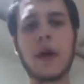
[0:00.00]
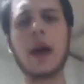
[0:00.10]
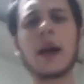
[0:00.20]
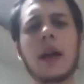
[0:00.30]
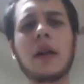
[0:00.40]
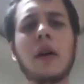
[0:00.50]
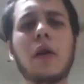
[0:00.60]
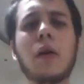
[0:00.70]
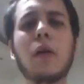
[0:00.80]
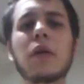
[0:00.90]
gotten a
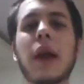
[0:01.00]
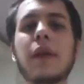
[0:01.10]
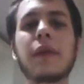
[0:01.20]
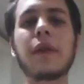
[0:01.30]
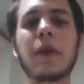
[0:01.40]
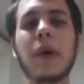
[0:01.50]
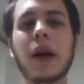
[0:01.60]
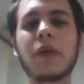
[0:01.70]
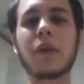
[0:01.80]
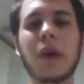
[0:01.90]
whole lot of feedback
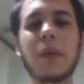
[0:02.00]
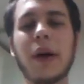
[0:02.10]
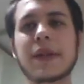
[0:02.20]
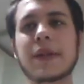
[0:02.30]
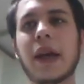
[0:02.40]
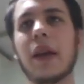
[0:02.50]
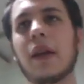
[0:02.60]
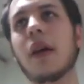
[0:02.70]
from my boss yet.